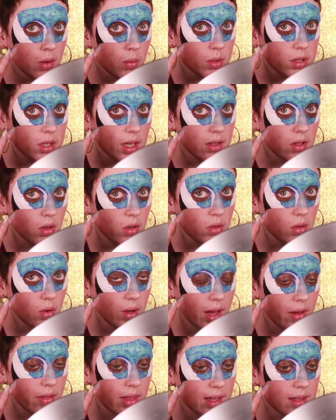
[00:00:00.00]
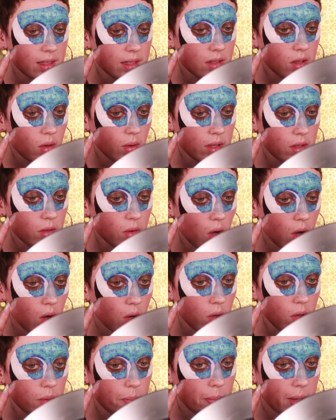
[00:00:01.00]
which I don't know how that is going to
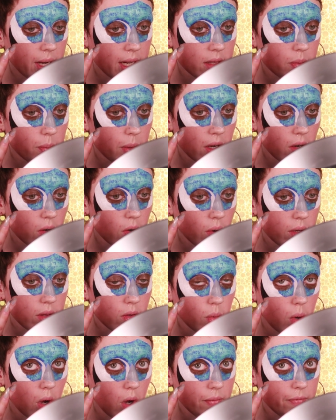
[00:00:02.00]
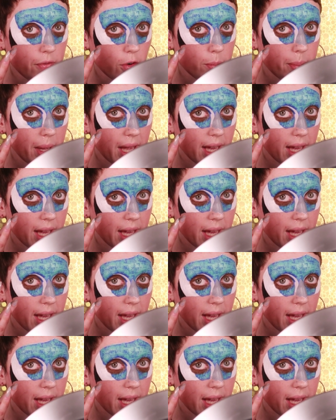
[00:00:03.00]
go, but we are going to hope for